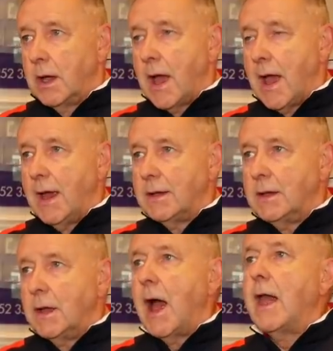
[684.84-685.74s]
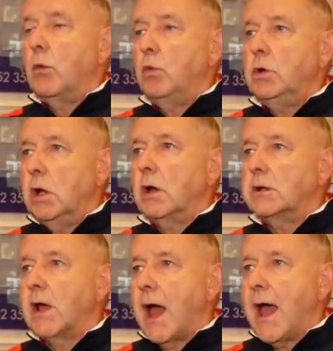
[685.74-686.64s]
And I would like
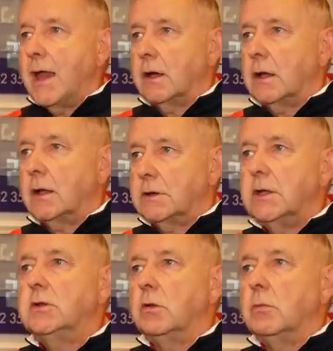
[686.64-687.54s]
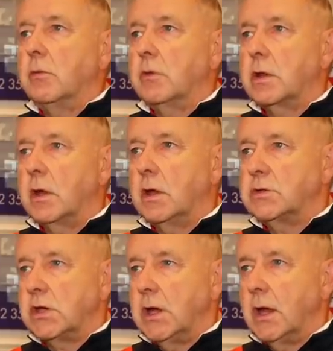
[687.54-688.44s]
to add, I did do my
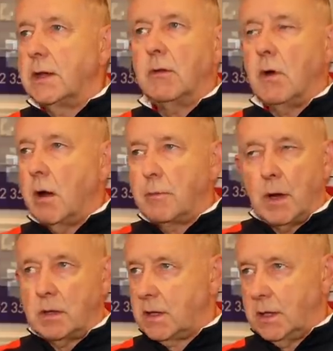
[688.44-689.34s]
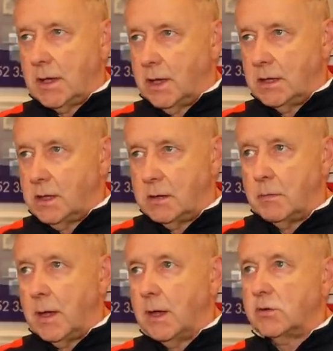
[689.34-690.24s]
research here, and there are basket cases
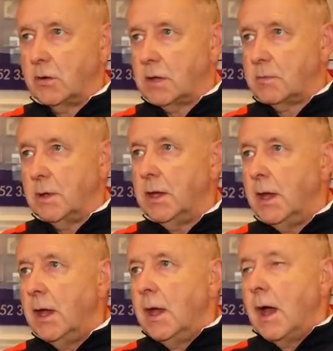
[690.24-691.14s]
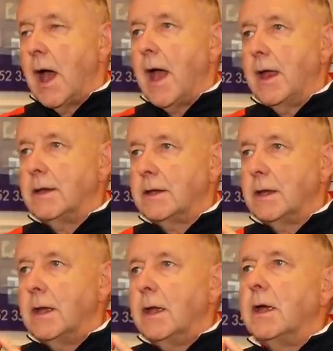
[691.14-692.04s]
about, trust me. And
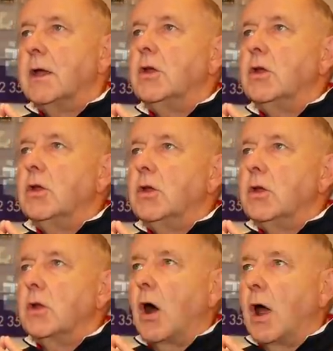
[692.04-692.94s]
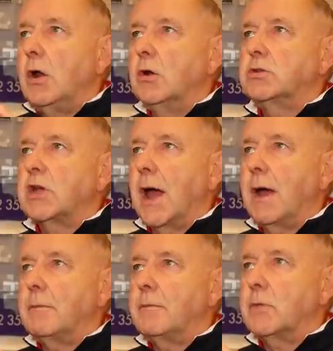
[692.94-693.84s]
I looked
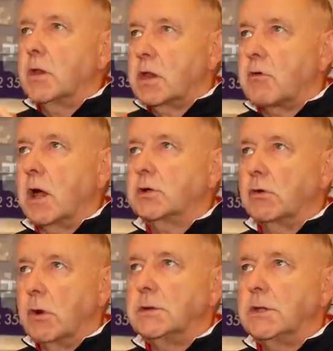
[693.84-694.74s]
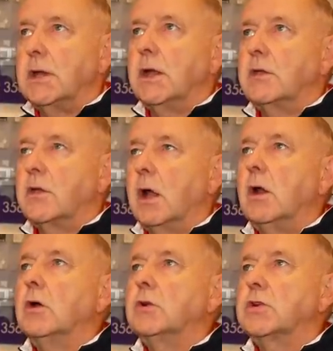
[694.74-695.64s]
at the structure underneath. I
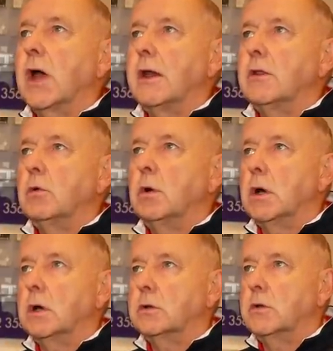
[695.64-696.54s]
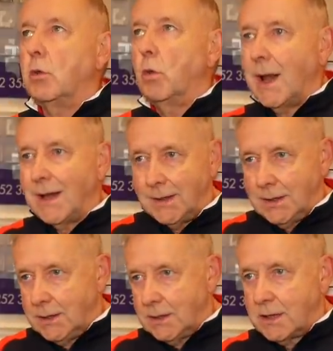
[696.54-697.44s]
looked at the work that
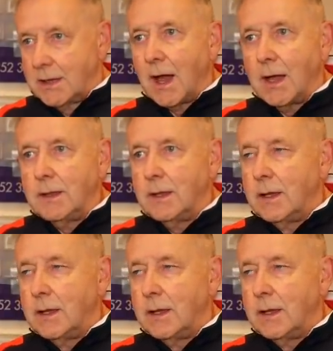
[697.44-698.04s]
Waleed has done